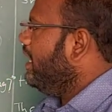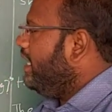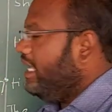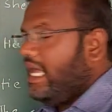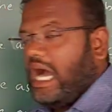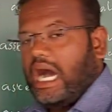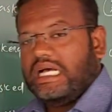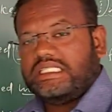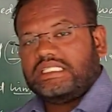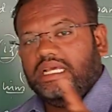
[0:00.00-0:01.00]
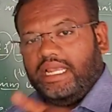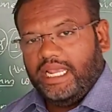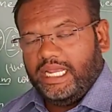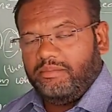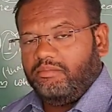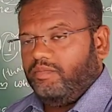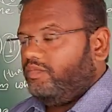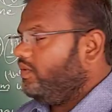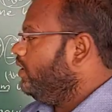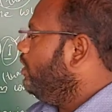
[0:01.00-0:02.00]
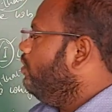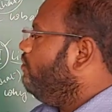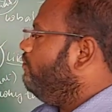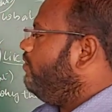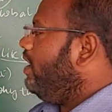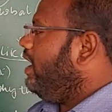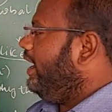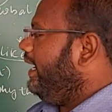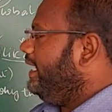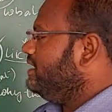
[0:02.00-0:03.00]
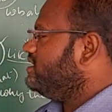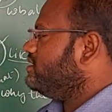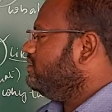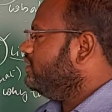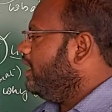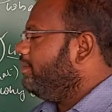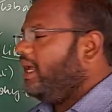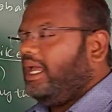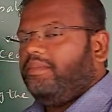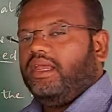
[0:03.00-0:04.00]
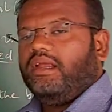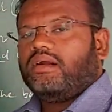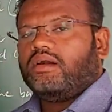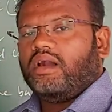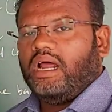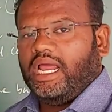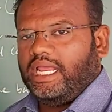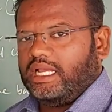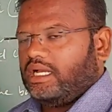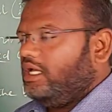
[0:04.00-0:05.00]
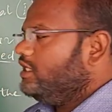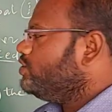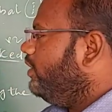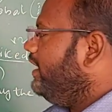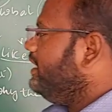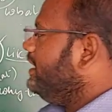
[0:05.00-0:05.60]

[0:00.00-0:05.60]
He asked him, why is the baby crying? So it